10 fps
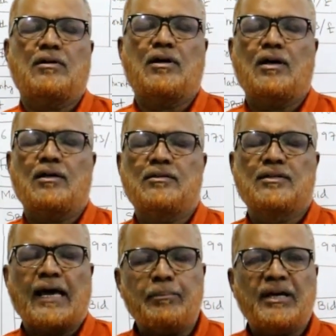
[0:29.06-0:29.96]
uh,
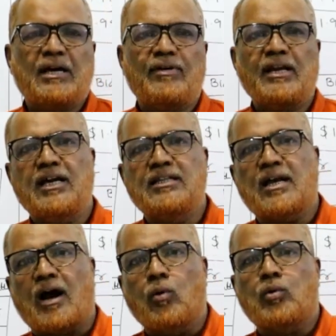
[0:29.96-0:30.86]
can be given
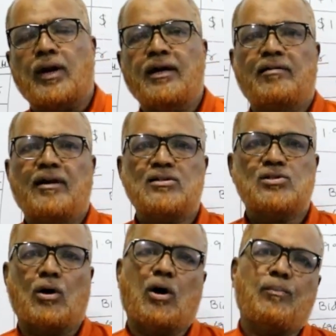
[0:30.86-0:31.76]
either outright
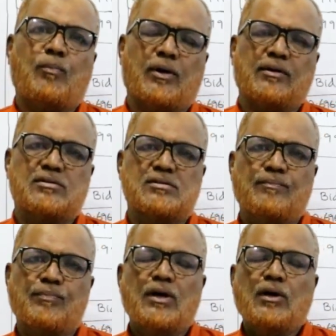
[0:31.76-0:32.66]
rates or
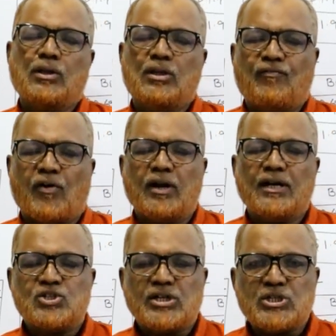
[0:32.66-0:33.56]
points. The
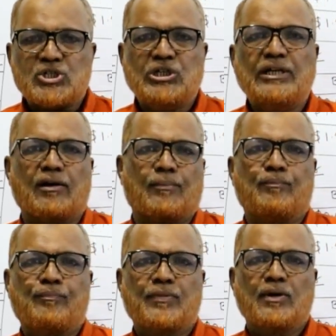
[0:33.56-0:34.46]
foreign exchange dealer
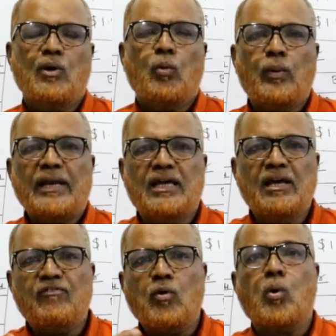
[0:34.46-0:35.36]
will
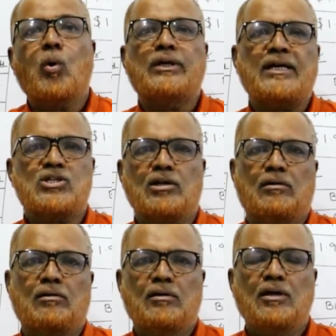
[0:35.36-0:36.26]
give
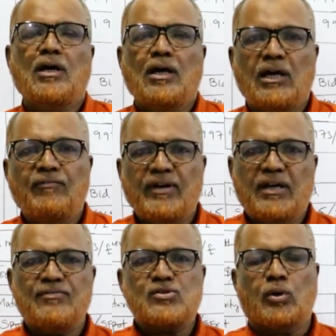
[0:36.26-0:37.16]
quotation. If he
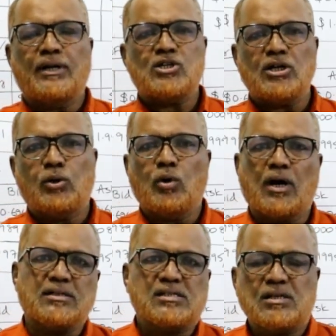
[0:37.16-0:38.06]
gives quotation
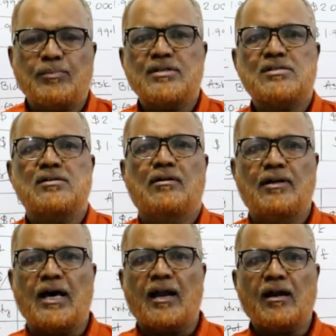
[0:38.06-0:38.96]
to customers
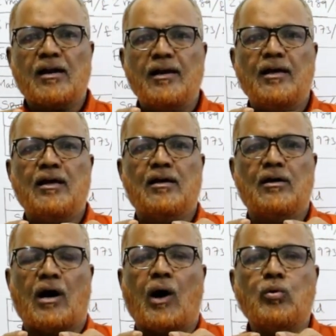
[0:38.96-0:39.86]
directly
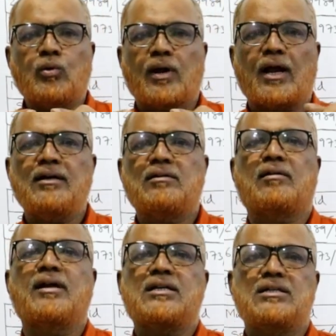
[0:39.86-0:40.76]
outright
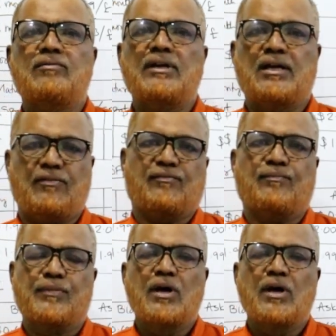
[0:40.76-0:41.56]
rate he will give.